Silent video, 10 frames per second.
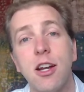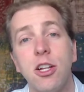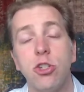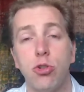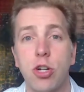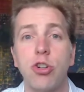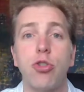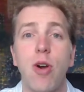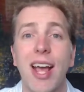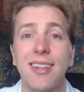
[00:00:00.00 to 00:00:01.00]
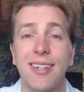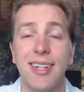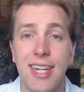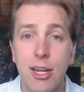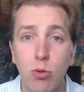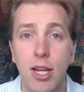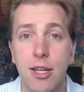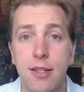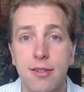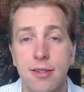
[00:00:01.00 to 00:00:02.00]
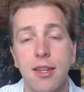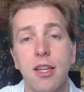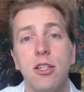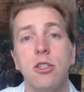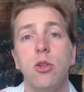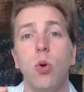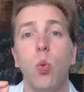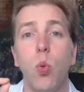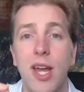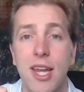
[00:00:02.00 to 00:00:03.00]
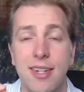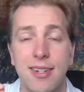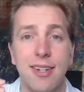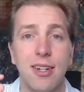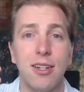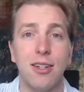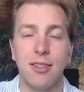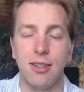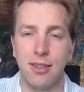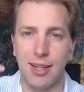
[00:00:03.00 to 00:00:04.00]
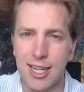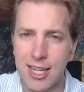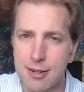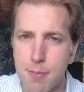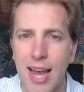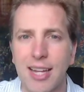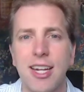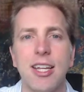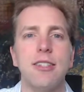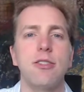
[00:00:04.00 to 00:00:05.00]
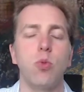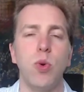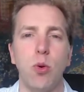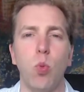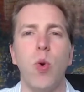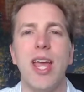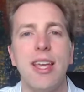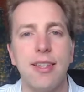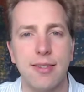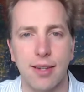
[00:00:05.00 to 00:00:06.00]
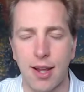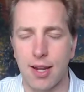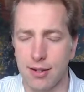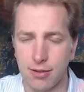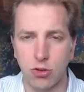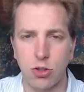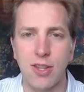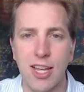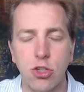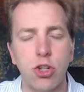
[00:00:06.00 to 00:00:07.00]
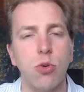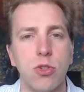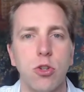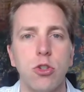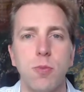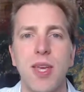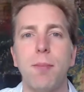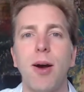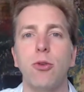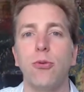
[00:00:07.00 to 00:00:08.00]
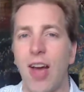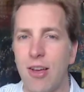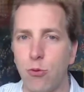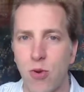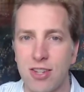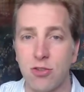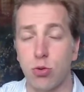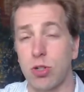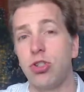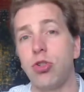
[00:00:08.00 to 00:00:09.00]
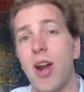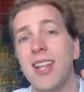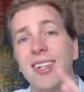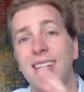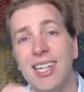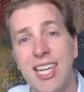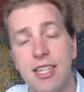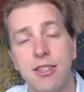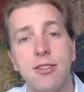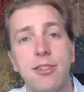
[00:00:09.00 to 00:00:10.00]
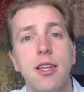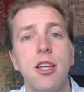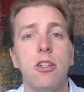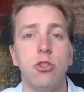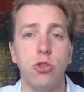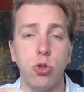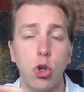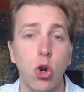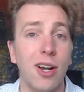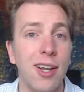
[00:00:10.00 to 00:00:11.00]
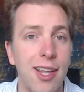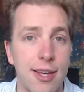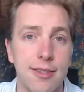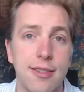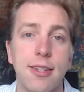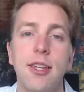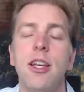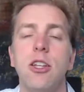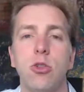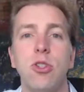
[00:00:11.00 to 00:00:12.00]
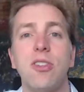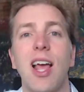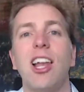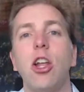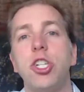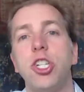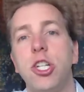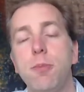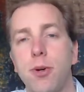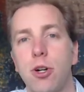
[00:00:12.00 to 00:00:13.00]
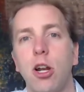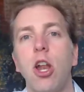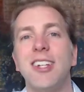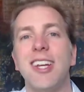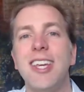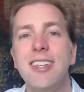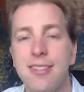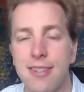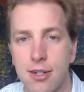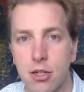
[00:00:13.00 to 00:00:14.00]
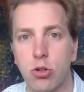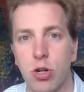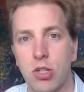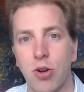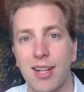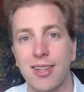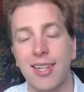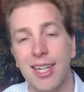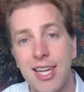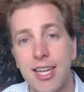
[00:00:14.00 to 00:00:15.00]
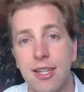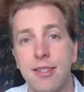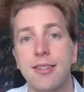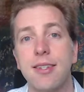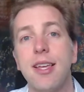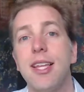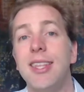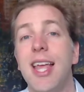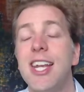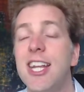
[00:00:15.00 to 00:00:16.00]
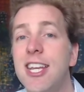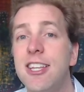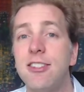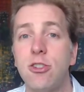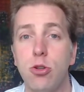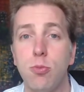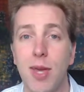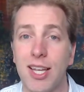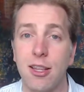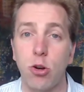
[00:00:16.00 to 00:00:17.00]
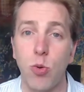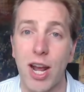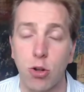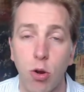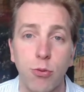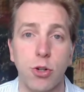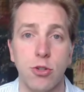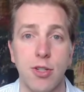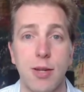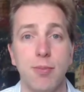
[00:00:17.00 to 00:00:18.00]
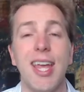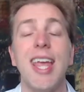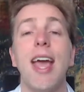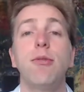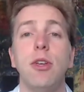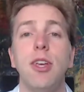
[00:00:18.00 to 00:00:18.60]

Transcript: to attract new leads with lead magnets, with ways, and today's show is going to be about 5 ways to attract leads to your list. So it's a lot cheaper, a lot easier to attract leads than it is to make a direct offer to them. They have to,